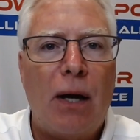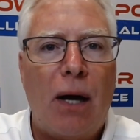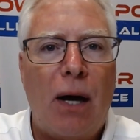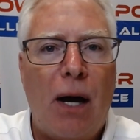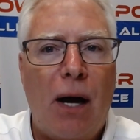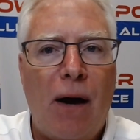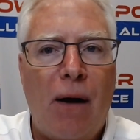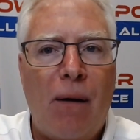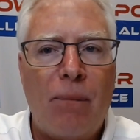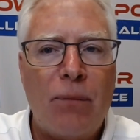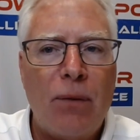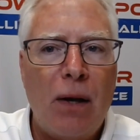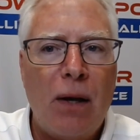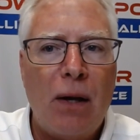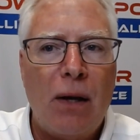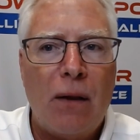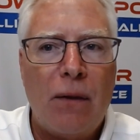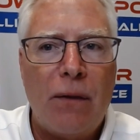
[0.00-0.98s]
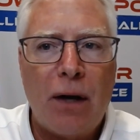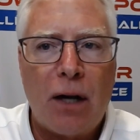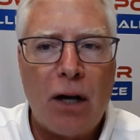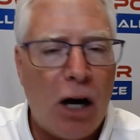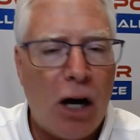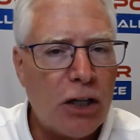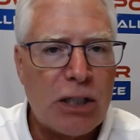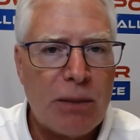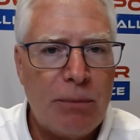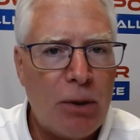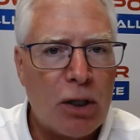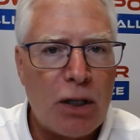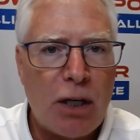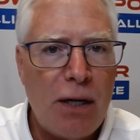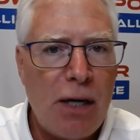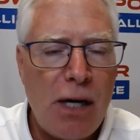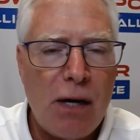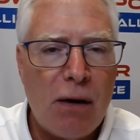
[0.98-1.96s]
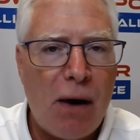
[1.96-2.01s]
the customer
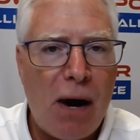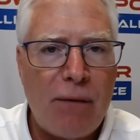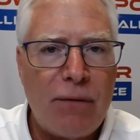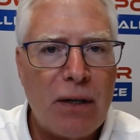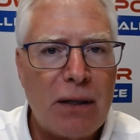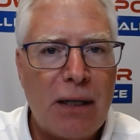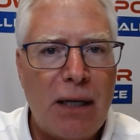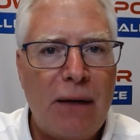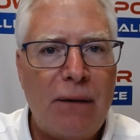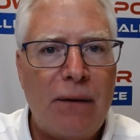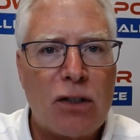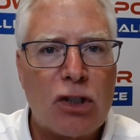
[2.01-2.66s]
can hear everything